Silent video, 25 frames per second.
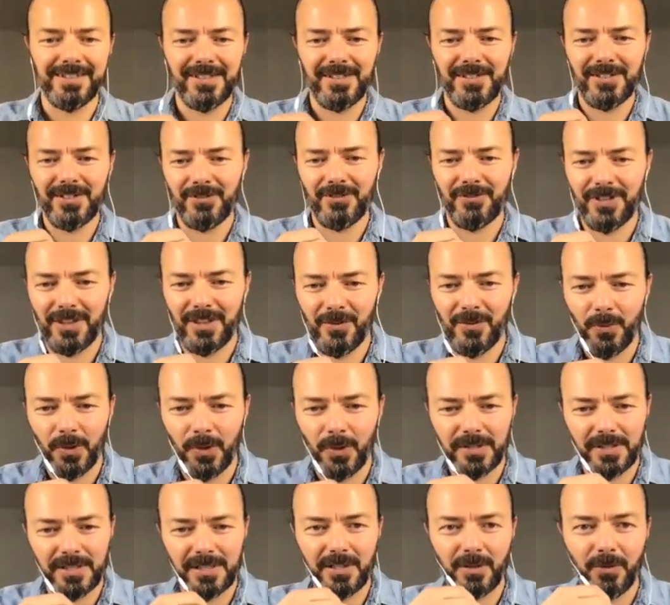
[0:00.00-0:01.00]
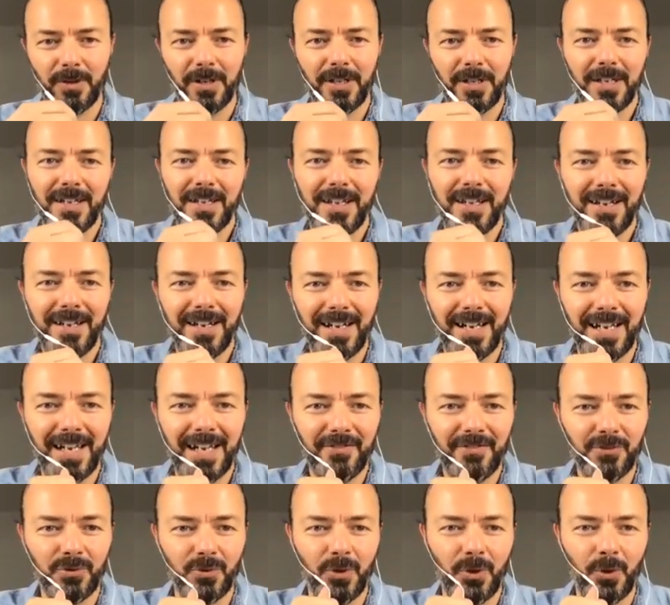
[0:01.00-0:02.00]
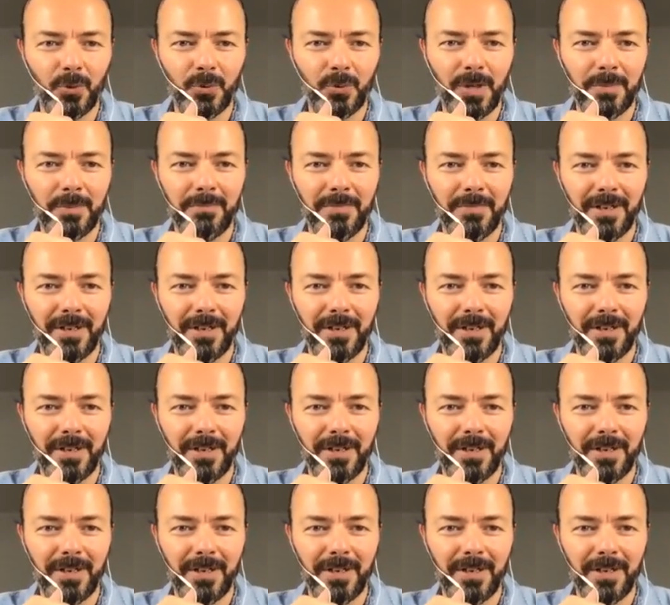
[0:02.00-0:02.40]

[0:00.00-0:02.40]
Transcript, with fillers: Sorry, the voice is low. I have to hold up